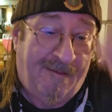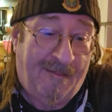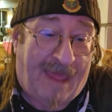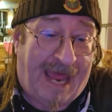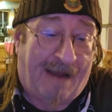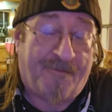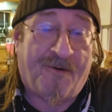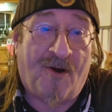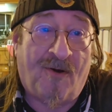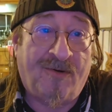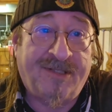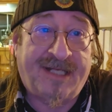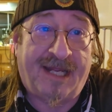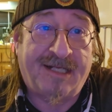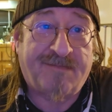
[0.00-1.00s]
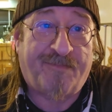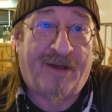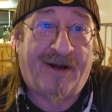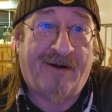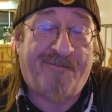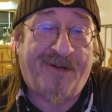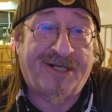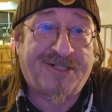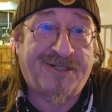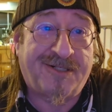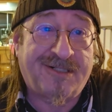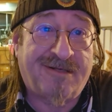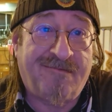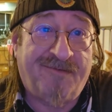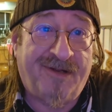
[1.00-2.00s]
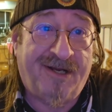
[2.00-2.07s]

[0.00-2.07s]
that phone takes better pictures and